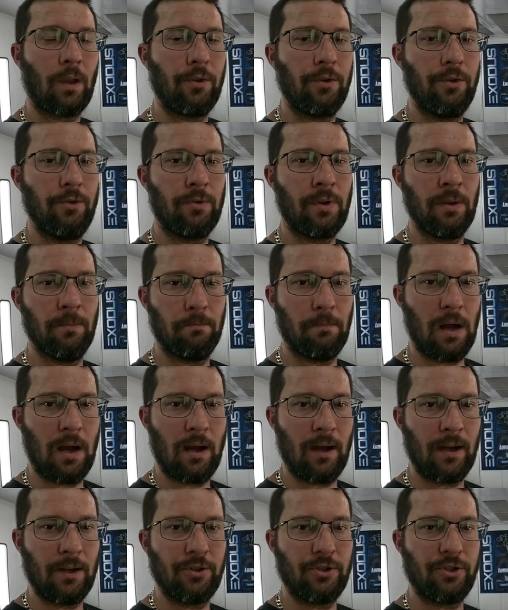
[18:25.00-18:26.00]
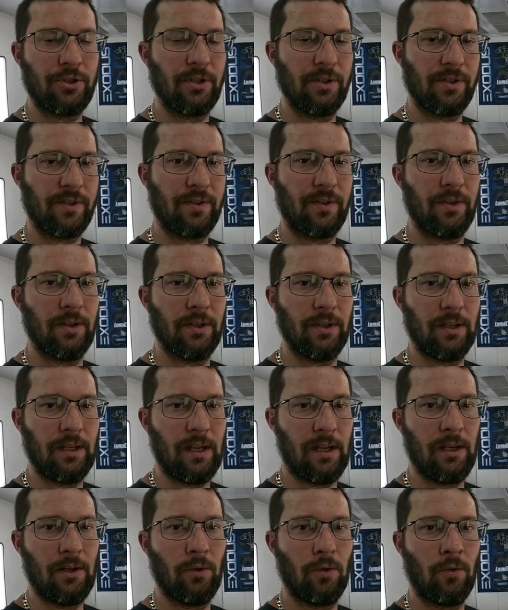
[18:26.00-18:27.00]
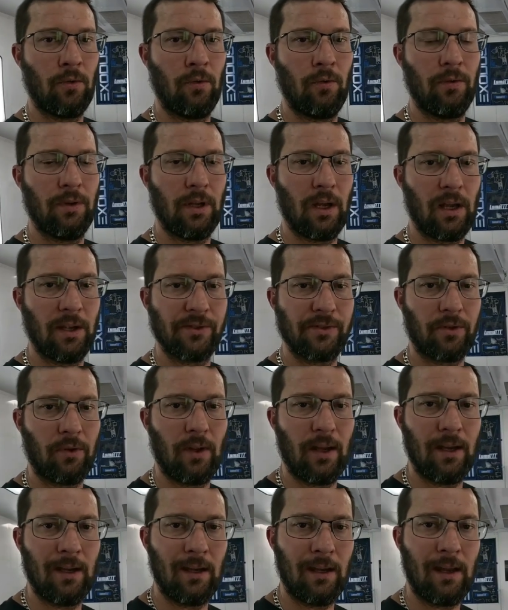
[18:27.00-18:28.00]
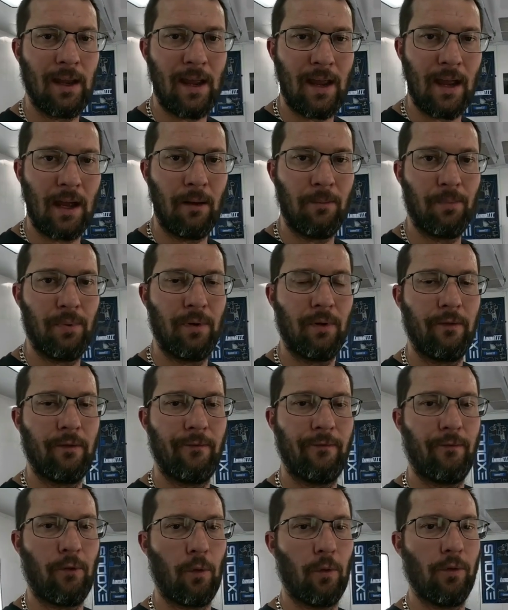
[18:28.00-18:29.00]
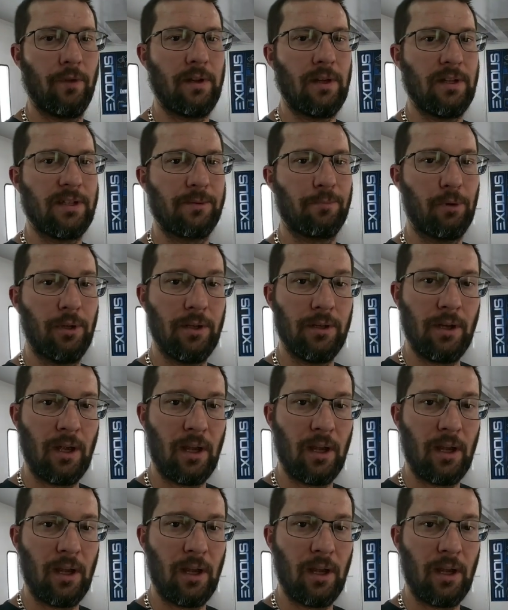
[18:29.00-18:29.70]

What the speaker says: You can buy just the needle, nozzle, and cap for the split